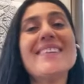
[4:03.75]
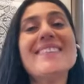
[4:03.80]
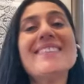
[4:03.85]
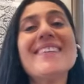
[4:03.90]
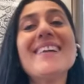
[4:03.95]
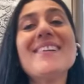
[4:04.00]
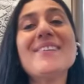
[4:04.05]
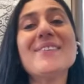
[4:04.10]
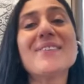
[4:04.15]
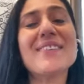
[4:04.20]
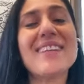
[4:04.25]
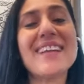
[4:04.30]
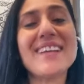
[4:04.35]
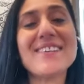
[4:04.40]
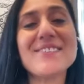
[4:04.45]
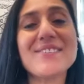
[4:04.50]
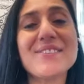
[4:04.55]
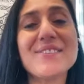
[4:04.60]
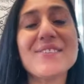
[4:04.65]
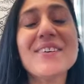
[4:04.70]
what does that look
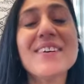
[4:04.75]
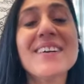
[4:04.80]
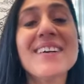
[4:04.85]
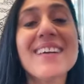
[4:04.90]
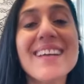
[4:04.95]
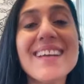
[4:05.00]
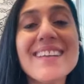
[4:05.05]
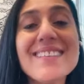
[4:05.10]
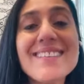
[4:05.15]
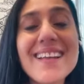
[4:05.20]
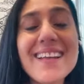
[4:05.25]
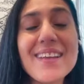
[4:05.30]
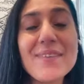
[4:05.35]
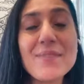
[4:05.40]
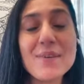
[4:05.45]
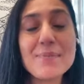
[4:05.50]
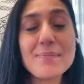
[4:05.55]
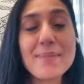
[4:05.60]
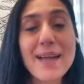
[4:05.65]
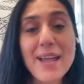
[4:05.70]
like to you it's
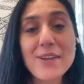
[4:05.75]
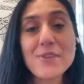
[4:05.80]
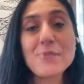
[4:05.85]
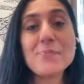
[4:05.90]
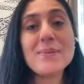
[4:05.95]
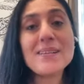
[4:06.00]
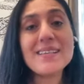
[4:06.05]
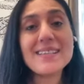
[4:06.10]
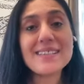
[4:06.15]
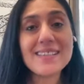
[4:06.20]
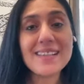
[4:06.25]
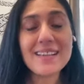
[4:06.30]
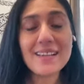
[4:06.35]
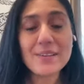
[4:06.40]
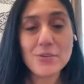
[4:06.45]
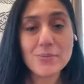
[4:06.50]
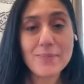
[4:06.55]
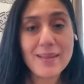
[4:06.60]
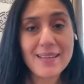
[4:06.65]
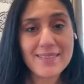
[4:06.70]
like we're
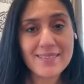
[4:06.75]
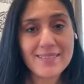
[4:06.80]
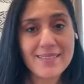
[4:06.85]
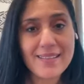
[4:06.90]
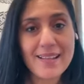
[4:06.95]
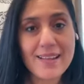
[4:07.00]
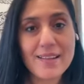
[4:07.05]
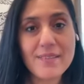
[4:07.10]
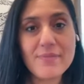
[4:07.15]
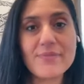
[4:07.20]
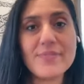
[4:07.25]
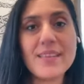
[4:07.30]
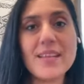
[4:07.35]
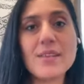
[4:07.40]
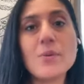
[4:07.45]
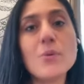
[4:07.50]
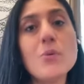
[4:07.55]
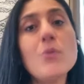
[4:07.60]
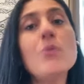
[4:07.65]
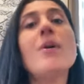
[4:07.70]
manipulating to myself
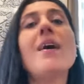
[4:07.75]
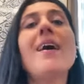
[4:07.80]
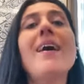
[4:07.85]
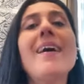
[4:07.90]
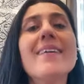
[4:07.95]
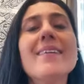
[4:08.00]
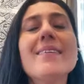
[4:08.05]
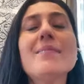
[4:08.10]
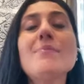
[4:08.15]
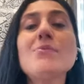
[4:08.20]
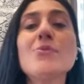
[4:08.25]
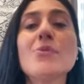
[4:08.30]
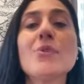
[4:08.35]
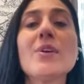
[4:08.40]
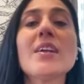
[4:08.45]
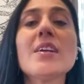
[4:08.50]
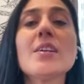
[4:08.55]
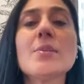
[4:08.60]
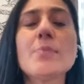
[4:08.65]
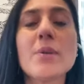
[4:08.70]
that oh i am
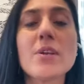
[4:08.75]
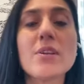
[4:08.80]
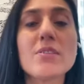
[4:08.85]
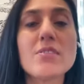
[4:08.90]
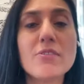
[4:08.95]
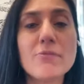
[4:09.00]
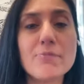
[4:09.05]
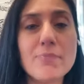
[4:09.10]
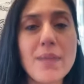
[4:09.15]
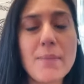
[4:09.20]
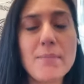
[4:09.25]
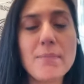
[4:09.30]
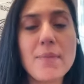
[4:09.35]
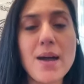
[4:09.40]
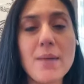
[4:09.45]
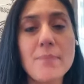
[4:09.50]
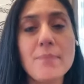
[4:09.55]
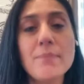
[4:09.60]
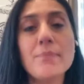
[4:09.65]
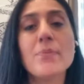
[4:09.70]
doing it because of my
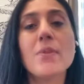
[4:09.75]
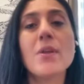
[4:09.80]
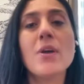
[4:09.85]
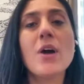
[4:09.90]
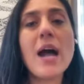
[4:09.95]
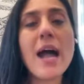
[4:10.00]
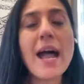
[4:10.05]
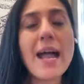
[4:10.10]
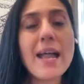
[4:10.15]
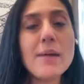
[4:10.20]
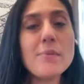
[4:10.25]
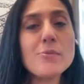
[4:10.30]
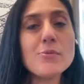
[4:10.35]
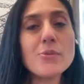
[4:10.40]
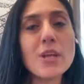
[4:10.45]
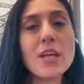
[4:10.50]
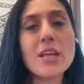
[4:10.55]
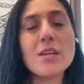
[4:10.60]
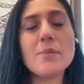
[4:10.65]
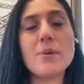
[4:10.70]
mom i am
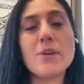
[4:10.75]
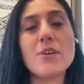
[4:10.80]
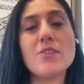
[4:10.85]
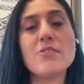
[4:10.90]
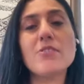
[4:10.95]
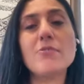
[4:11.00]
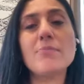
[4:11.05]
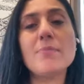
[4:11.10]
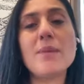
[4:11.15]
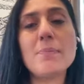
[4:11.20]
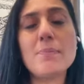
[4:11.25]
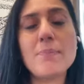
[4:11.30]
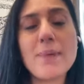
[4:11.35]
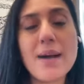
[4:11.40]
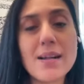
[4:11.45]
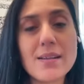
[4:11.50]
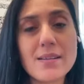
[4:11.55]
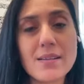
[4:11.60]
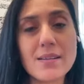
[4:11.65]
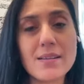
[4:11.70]
doing it because of my
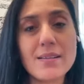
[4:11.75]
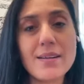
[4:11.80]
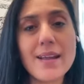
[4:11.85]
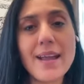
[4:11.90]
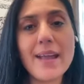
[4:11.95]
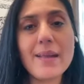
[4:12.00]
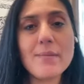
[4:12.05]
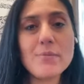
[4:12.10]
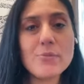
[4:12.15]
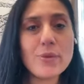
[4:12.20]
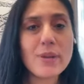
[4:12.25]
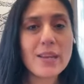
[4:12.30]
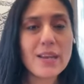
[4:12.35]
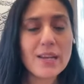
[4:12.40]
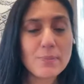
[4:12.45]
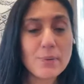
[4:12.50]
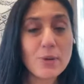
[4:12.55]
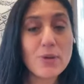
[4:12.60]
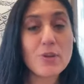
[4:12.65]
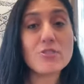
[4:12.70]
partner i am doing
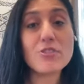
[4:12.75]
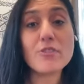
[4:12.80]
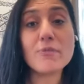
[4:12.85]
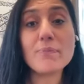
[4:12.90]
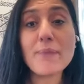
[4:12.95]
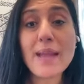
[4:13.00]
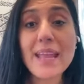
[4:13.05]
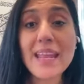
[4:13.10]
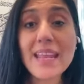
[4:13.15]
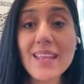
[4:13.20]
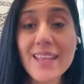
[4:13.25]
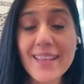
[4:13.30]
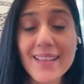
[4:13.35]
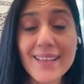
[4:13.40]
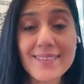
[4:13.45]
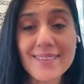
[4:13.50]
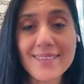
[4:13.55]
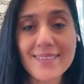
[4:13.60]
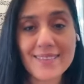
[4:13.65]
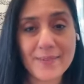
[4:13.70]
it because of my
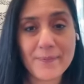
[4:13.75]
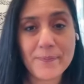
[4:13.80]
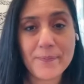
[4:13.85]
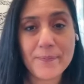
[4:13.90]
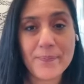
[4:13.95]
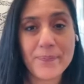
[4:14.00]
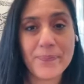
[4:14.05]
kids